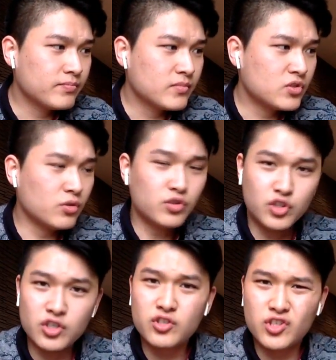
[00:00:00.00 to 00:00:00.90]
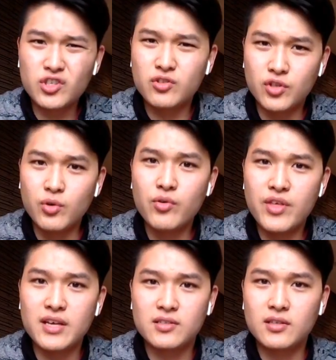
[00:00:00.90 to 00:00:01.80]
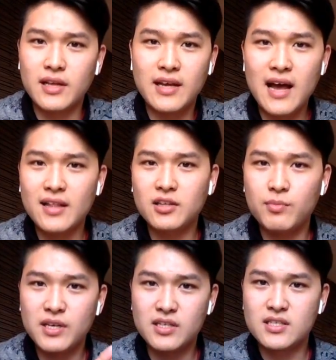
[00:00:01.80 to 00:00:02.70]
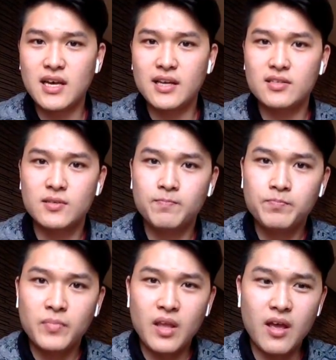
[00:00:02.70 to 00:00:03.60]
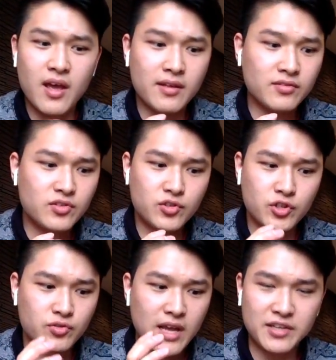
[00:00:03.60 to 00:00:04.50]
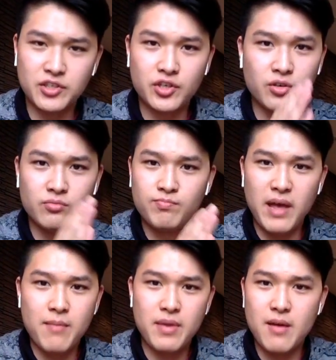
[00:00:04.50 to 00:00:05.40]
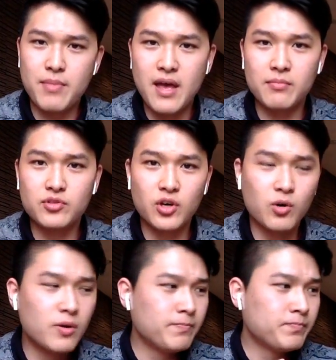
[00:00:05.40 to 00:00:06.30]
So just do this. Like, I like to be concise and just execute bam, bam, bam. So